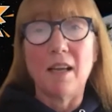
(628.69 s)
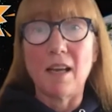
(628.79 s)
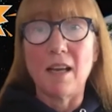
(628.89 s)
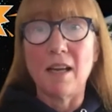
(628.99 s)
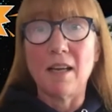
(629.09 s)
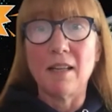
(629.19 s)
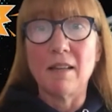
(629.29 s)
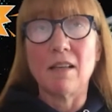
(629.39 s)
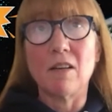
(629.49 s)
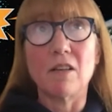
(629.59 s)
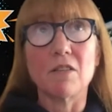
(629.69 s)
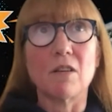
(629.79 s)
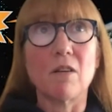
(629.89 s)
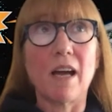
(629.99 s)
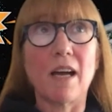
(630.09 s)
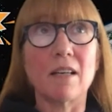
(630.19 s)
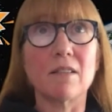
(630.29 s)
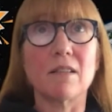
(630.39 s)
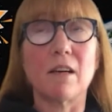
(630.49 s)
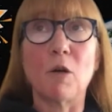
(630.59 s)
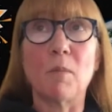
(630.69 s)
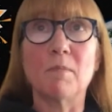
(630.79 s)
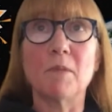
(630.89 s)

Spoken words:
And then it also has from